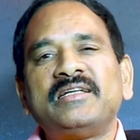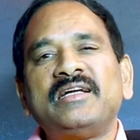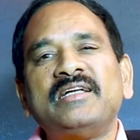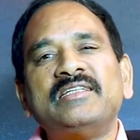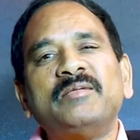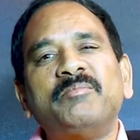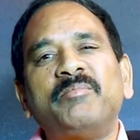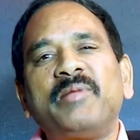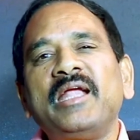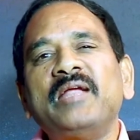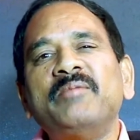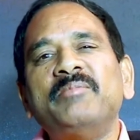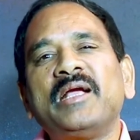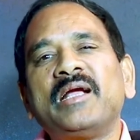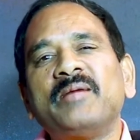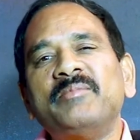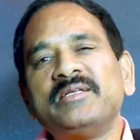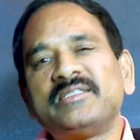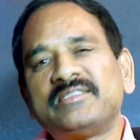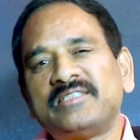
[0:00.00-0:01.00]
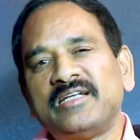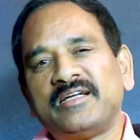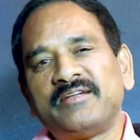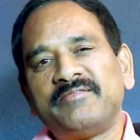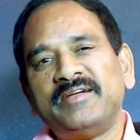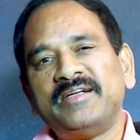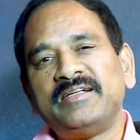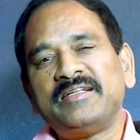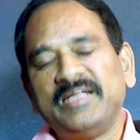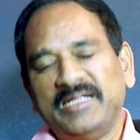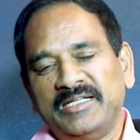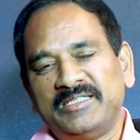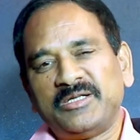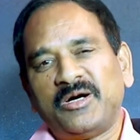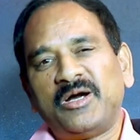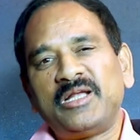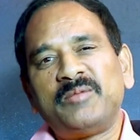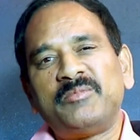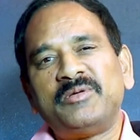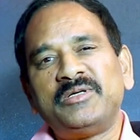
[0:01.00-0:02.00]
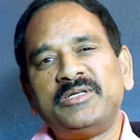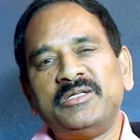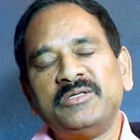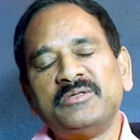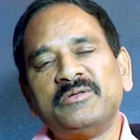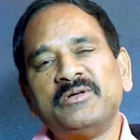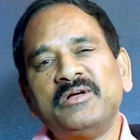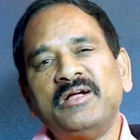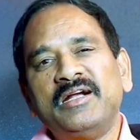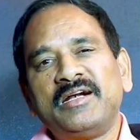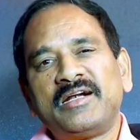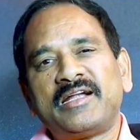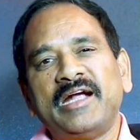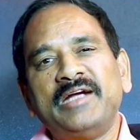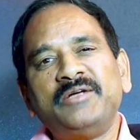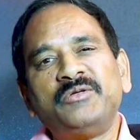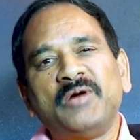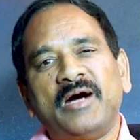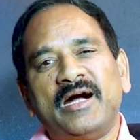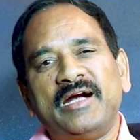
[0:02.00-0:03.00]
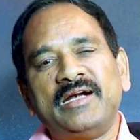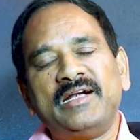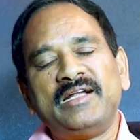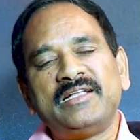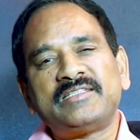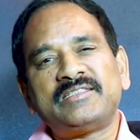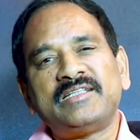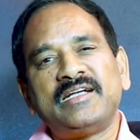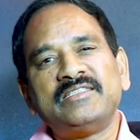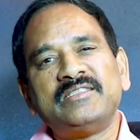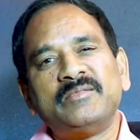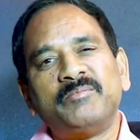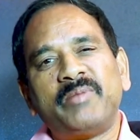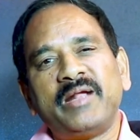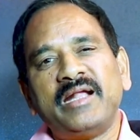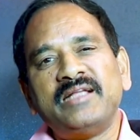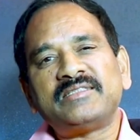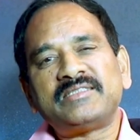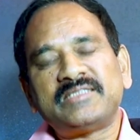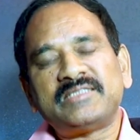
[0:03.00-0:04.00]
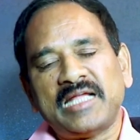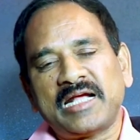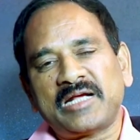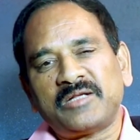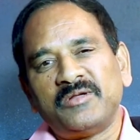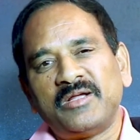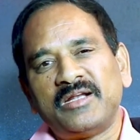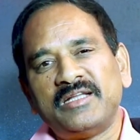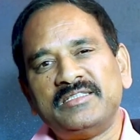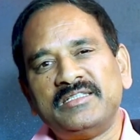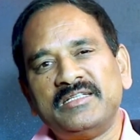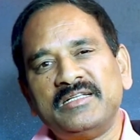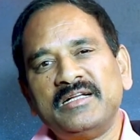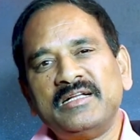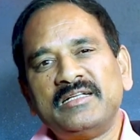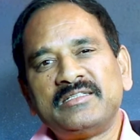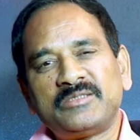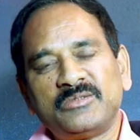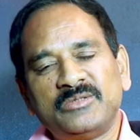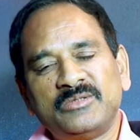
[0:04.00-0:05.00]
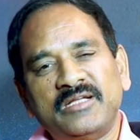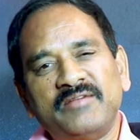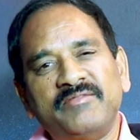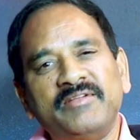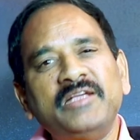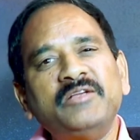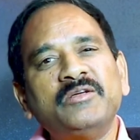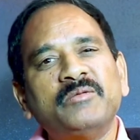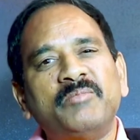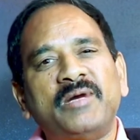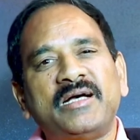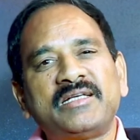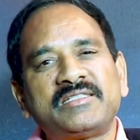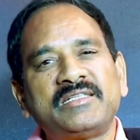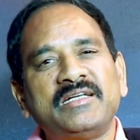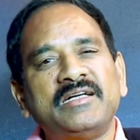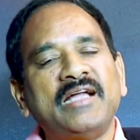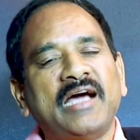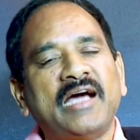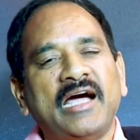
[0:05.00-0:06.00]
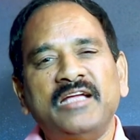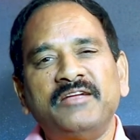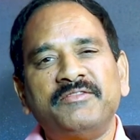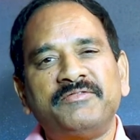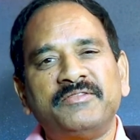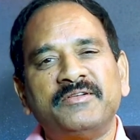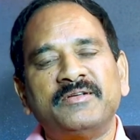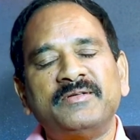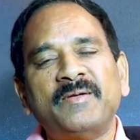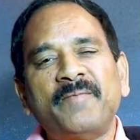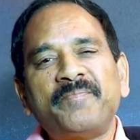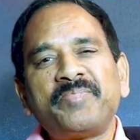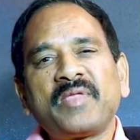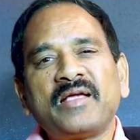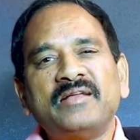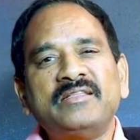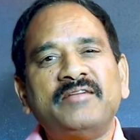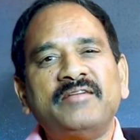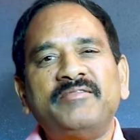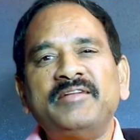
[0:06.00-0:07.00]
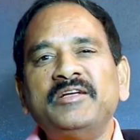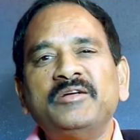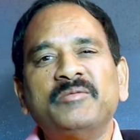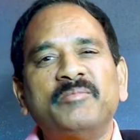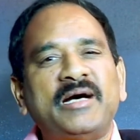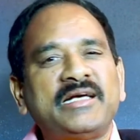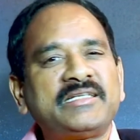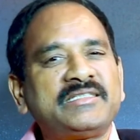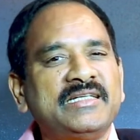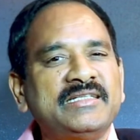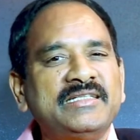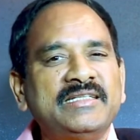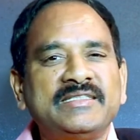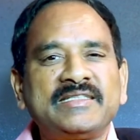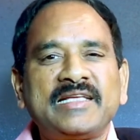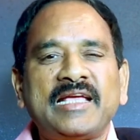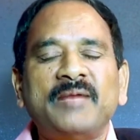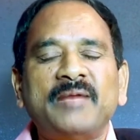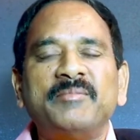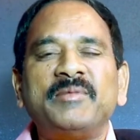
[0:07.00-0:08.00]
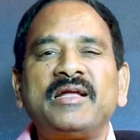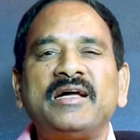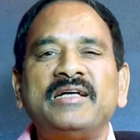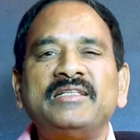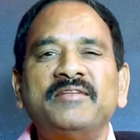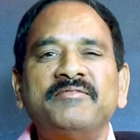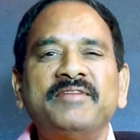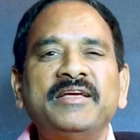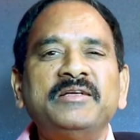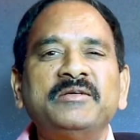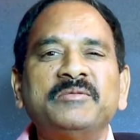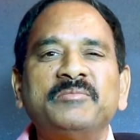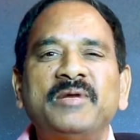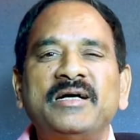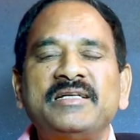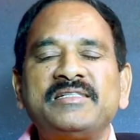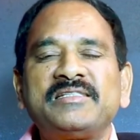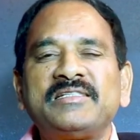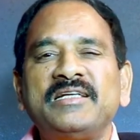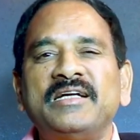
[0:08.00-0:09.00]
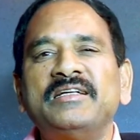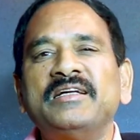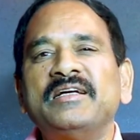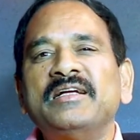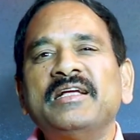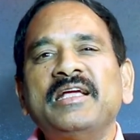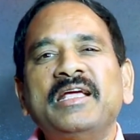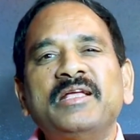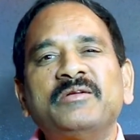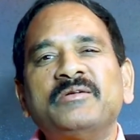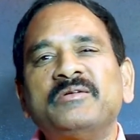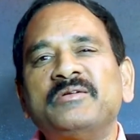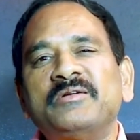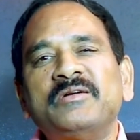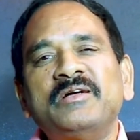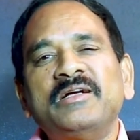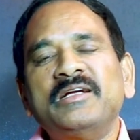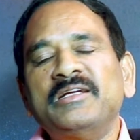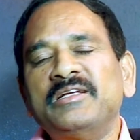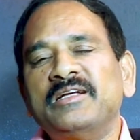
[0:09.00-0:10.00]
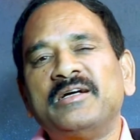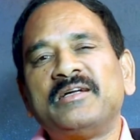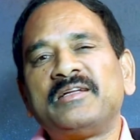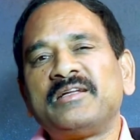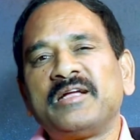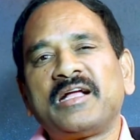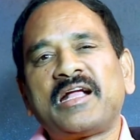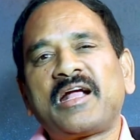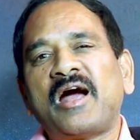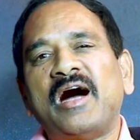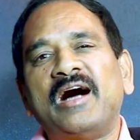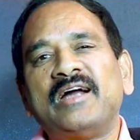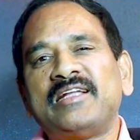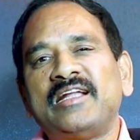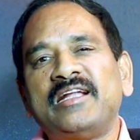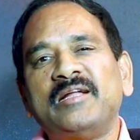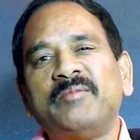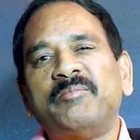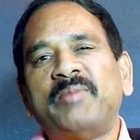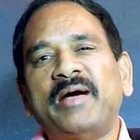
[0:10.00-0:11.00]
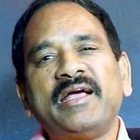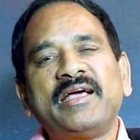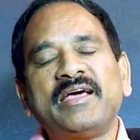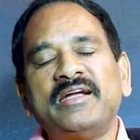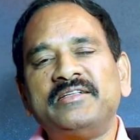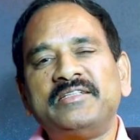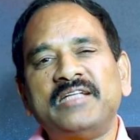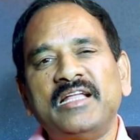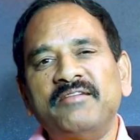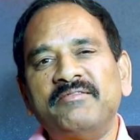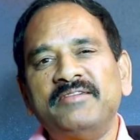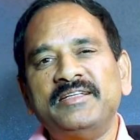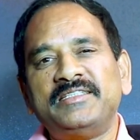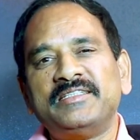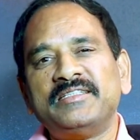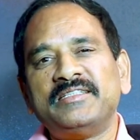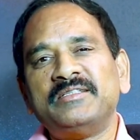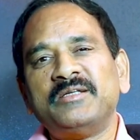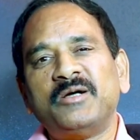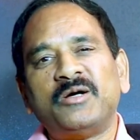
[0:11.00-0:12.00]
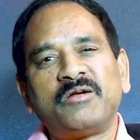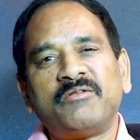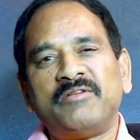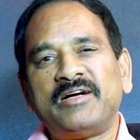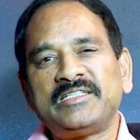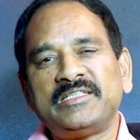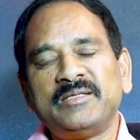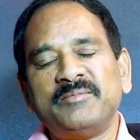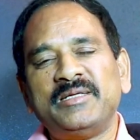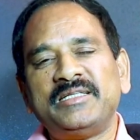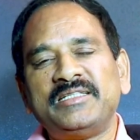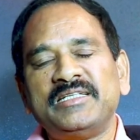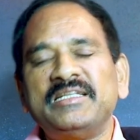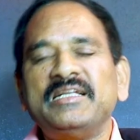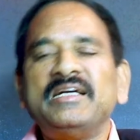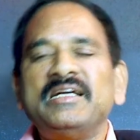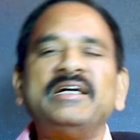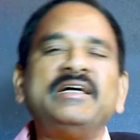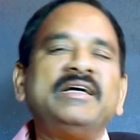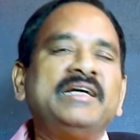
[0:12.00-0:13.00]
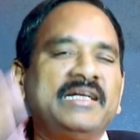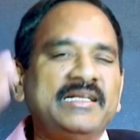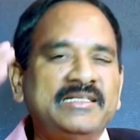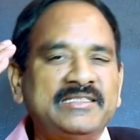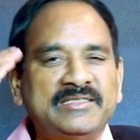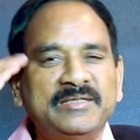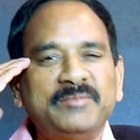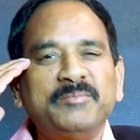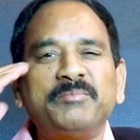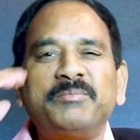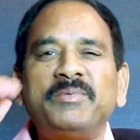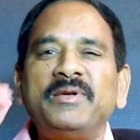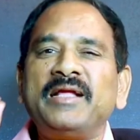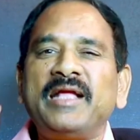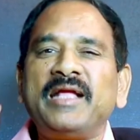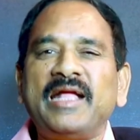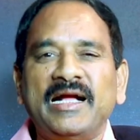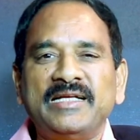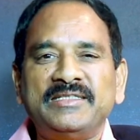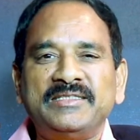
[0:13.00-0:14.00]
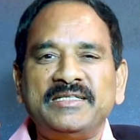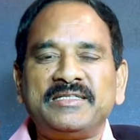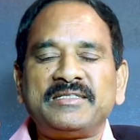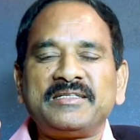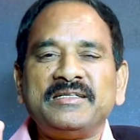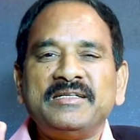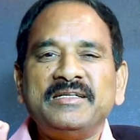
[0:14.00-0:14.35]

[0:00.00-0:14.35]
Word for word: and the brain becoming servant. It's all about you trying to understand the brain's technology. So the way you mastered iPhone, the way you mastered this camera, the way you mastered, you know, your car or a bike or a television or a washing machine, simple gadget